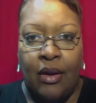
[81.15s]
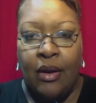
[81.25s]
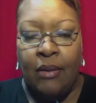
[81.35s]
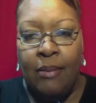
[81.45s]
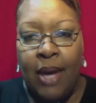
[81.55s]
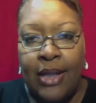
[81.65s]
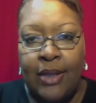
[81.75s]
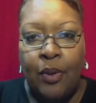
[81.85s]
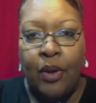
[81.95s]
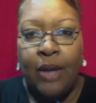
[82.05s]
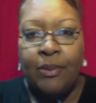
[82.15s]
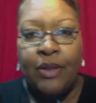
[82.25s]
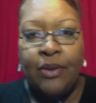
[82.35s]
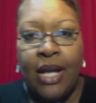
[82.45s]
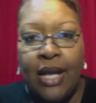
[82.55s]
Max woke up
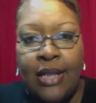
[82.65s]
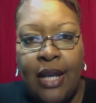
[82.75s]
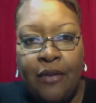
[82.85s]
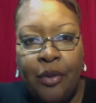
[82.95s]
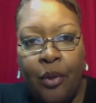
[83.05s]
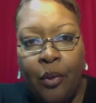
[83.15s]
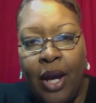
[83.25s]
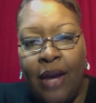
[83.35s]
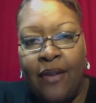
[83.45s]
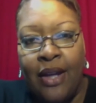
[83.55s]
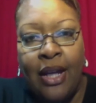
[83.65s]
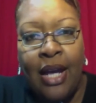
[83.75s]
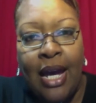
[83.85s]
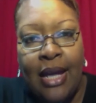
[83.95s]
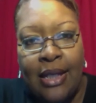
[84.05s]
2 days after arriving
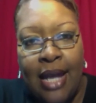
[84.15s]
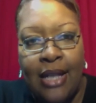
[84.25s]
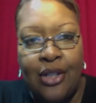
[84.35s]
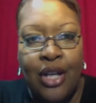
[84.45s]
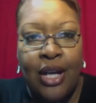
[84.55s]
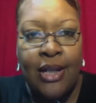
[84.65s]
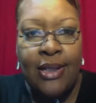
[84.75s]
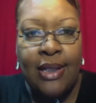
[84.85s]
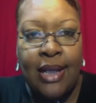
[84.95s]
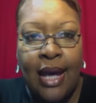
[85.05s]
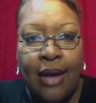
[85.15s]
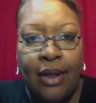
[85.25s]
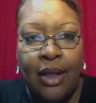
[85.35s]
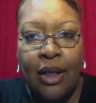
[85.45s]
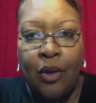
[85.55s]
at Natchez
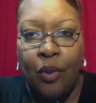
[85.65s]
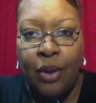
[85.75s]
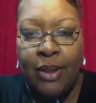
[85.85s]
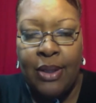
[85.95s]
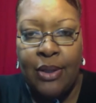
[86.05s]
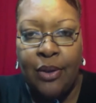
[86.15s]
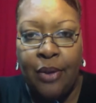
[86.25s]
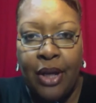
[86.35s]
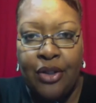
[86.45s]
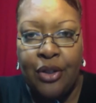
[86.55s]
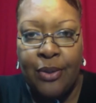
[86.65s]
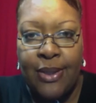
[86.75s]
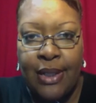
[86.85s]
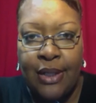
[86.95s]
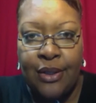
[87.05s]
County Women's Correctional
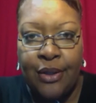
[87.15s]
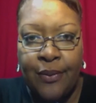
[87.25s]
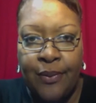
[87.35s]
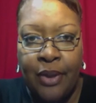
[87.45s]
Center.